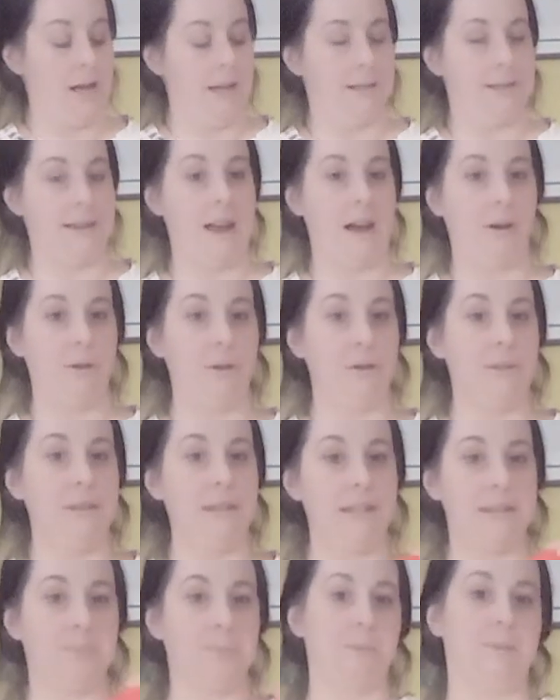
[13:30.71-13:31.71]
Now,
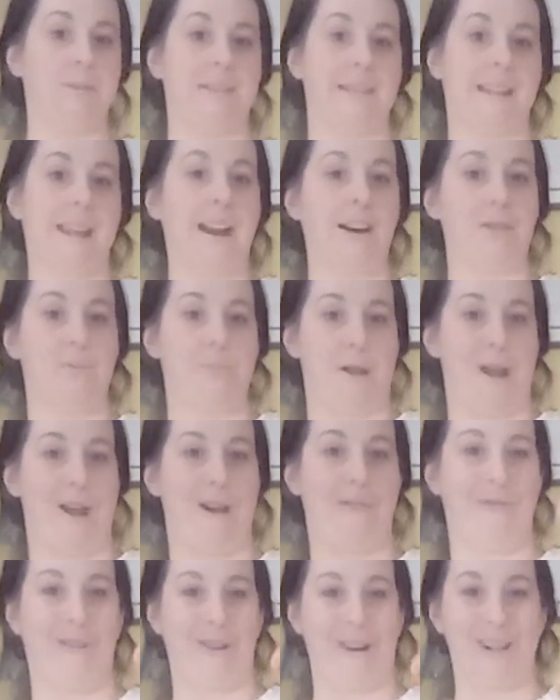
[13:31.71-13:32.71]
this one scared me
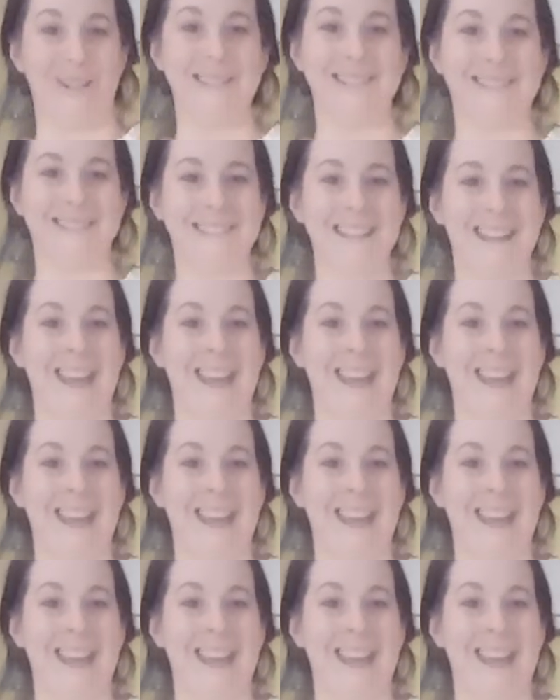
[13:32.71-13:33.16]
at first.